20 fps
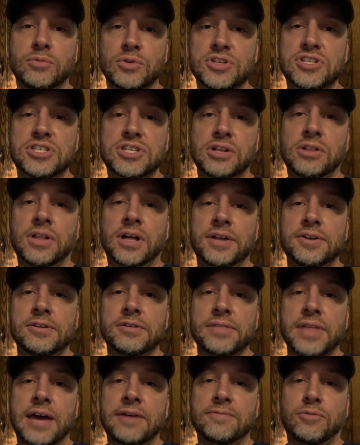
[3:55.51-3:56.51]
we're still
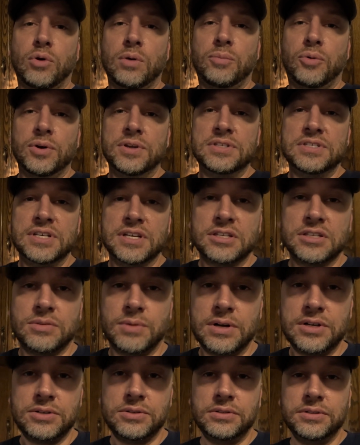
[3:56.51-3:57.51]
under that 4.6
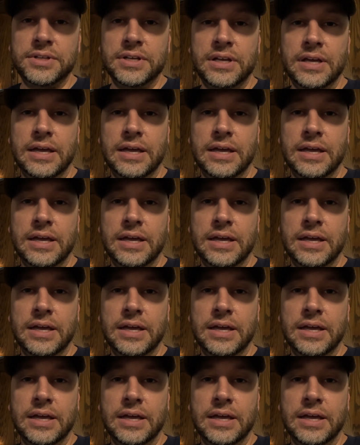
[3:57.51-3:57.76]
threshold,